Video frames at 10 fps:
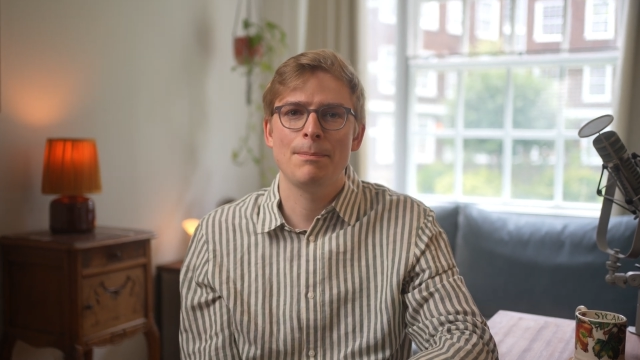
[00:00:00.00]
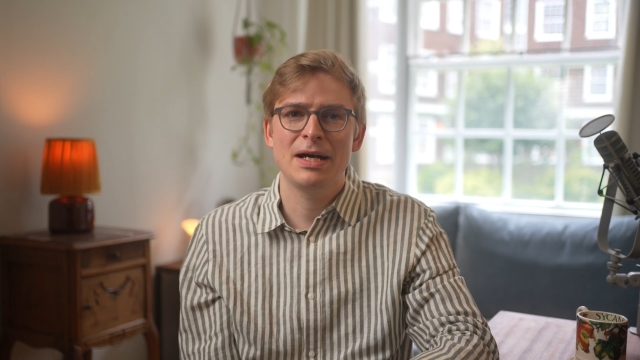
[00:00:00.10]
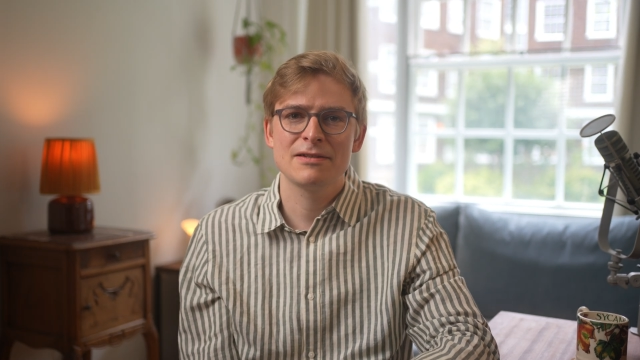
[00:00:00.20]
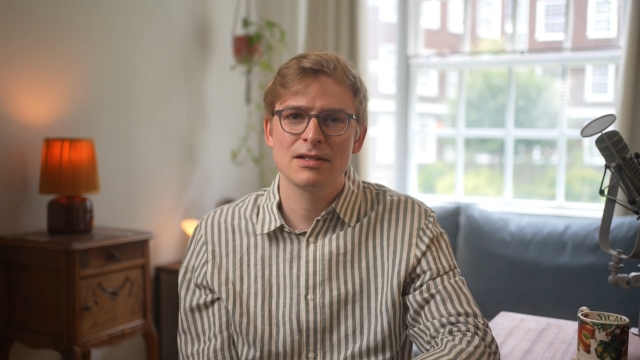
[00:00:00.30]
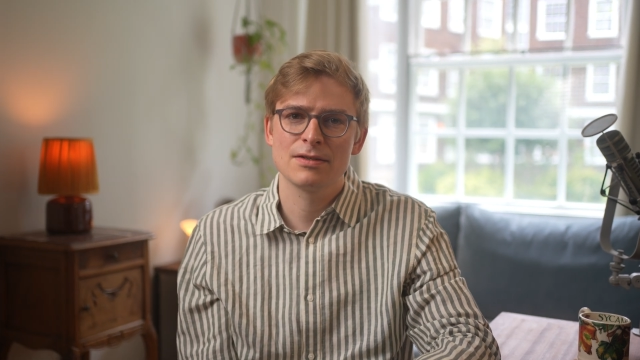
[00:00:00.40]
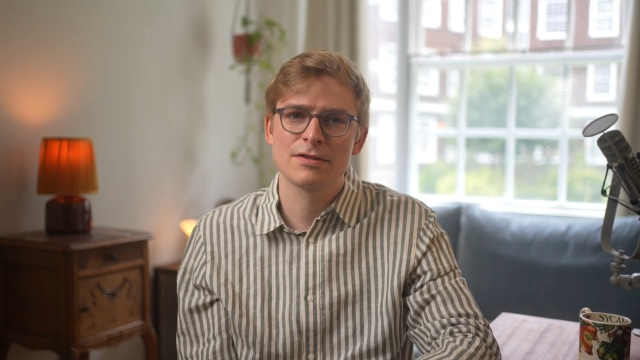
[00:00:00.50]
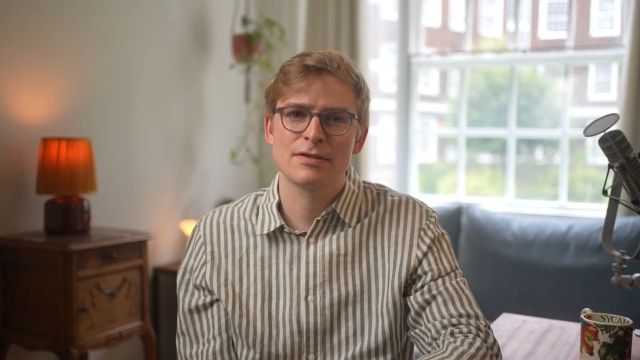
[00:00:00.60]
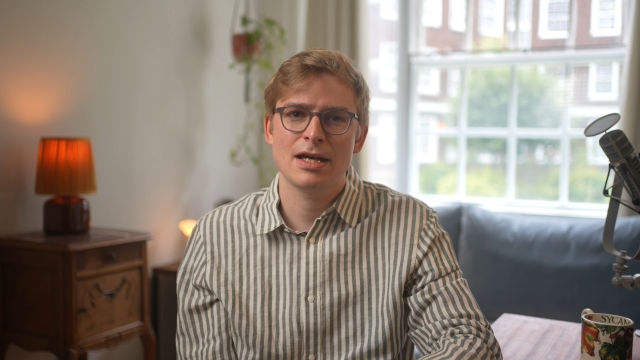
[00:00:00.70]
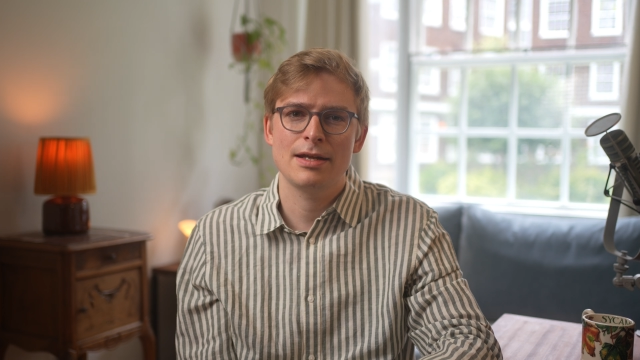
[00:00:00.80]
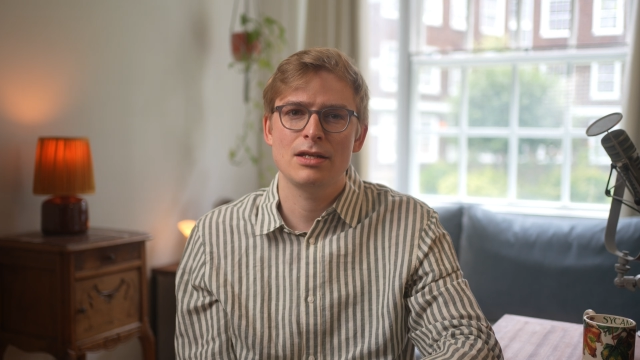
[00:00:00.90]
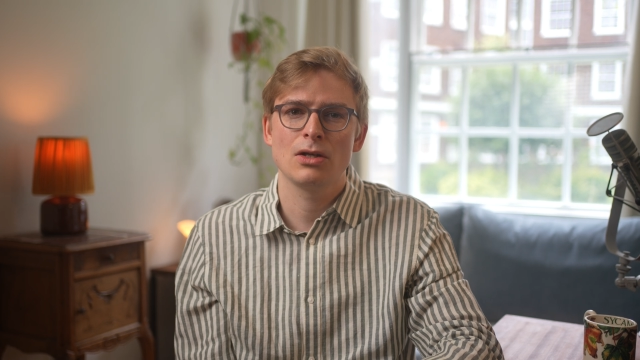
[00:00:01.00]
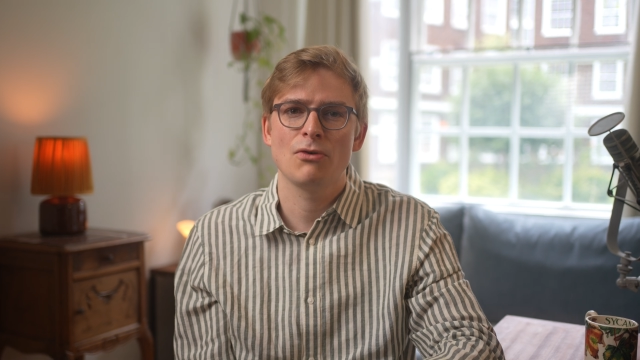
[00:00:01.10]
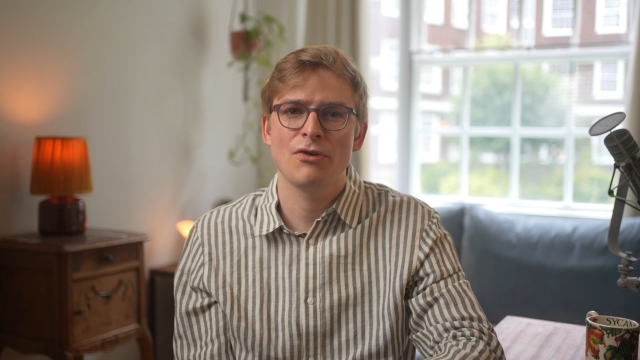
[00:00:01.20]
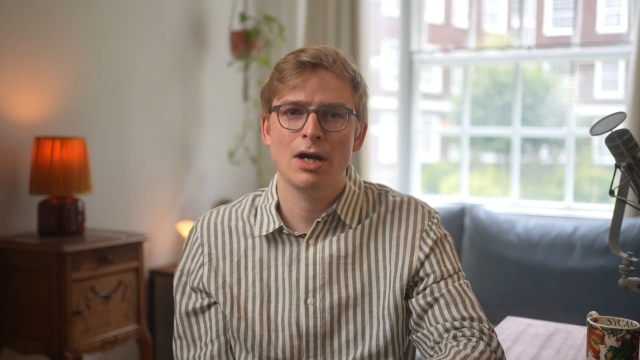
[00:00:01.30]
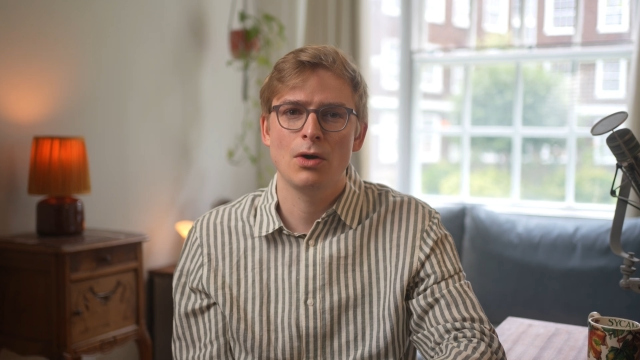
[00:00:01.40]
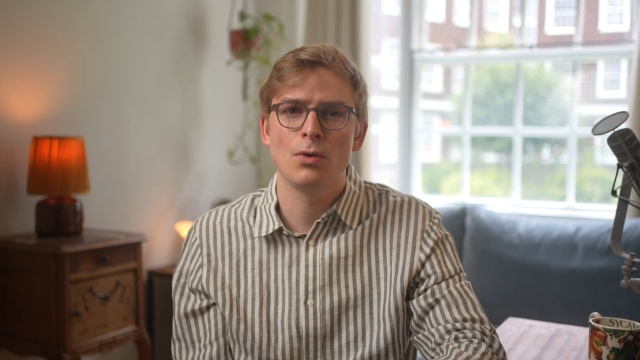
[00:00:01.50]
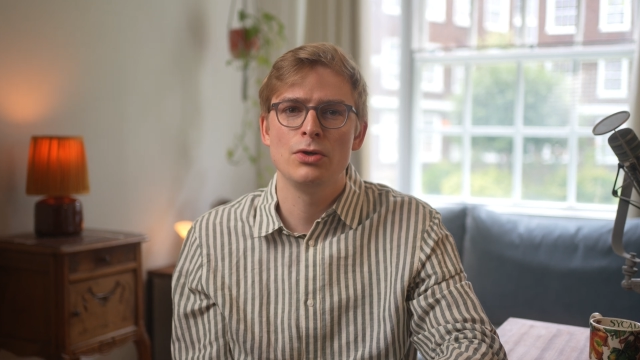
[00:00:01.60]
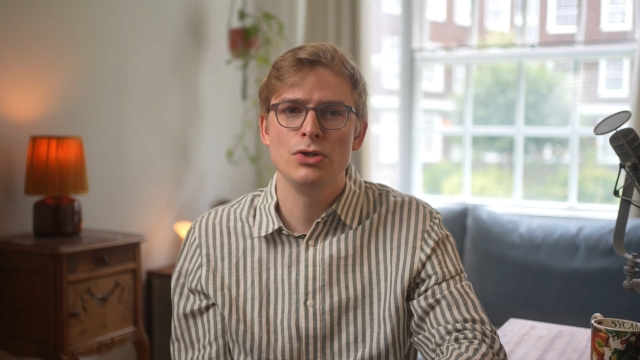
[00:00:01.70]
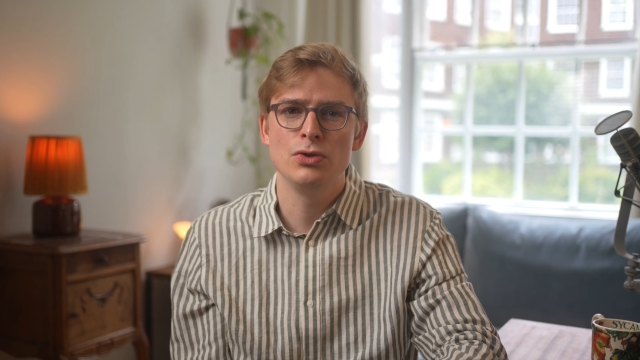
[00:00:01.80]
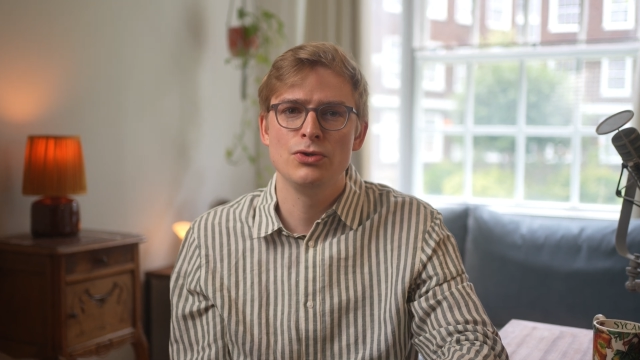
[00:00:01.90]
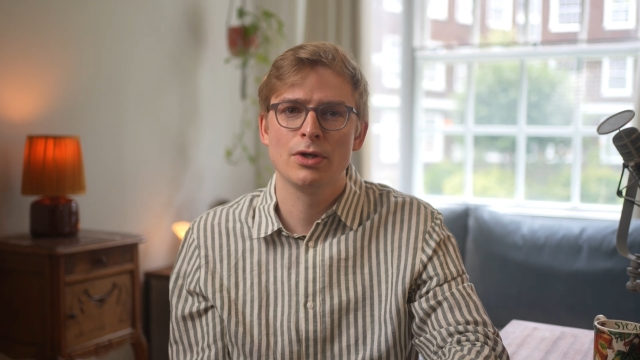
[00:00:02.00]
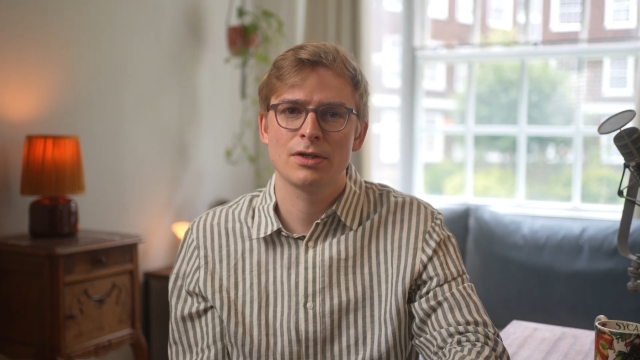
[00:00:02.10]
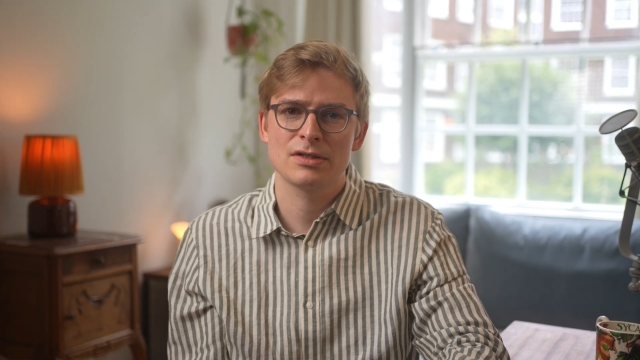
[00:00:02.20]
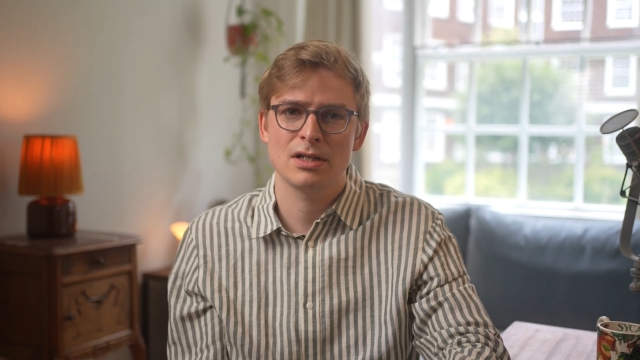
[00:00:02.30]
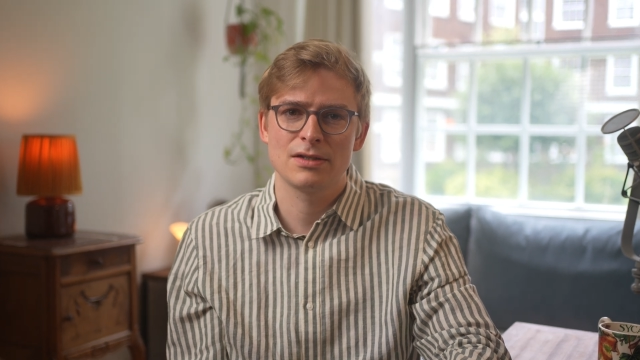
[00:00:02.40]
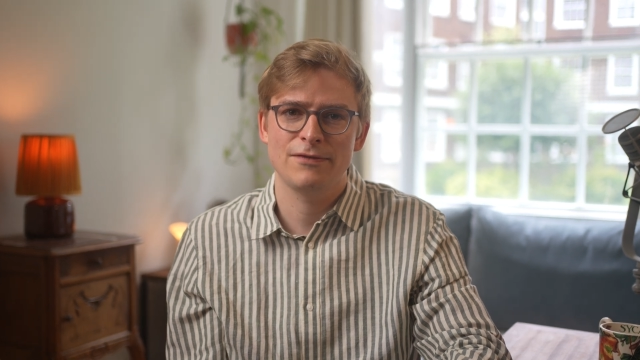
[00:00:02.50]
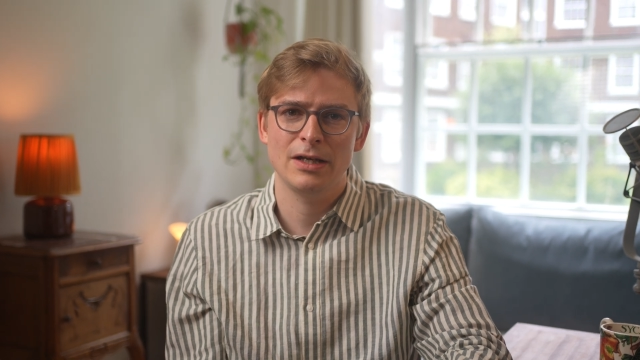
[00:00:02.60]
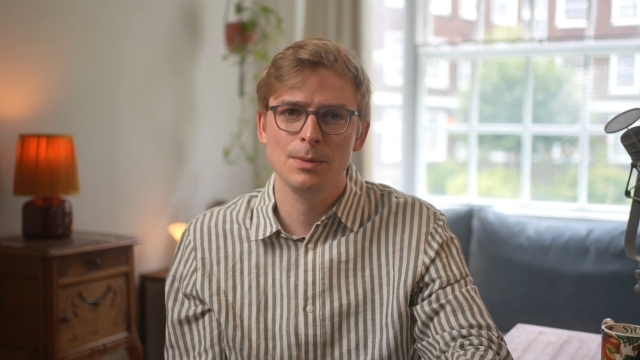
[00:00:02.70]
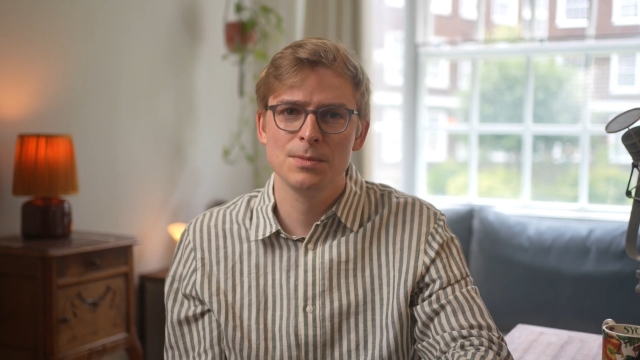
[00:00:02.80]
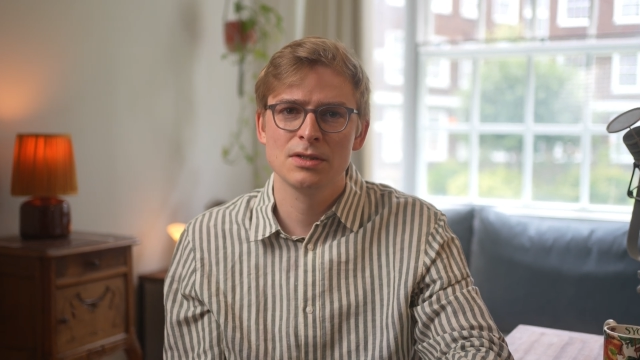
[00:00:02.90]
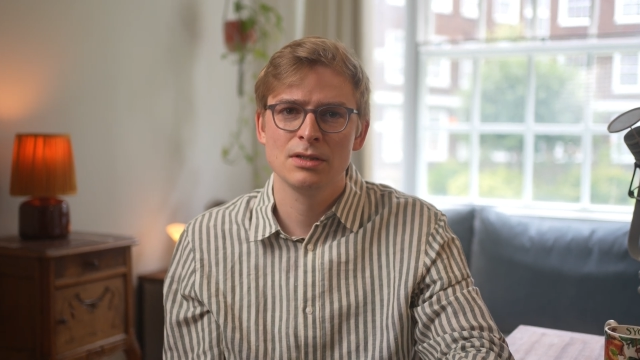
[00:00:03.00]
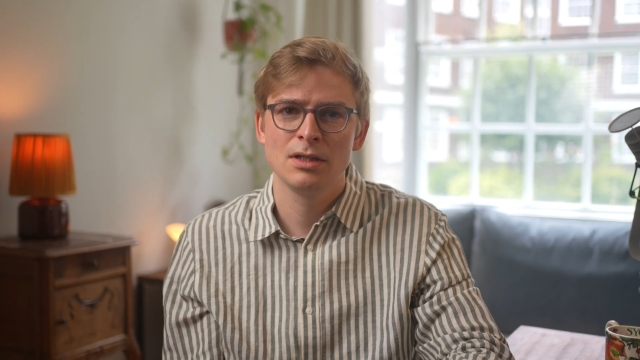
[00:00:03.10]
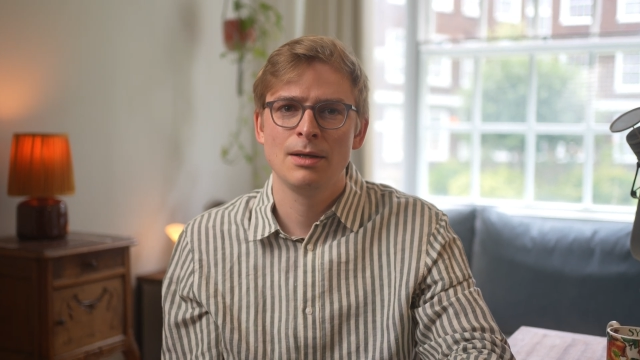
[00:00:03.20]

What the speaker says: a better understanding of how new drugs are developed,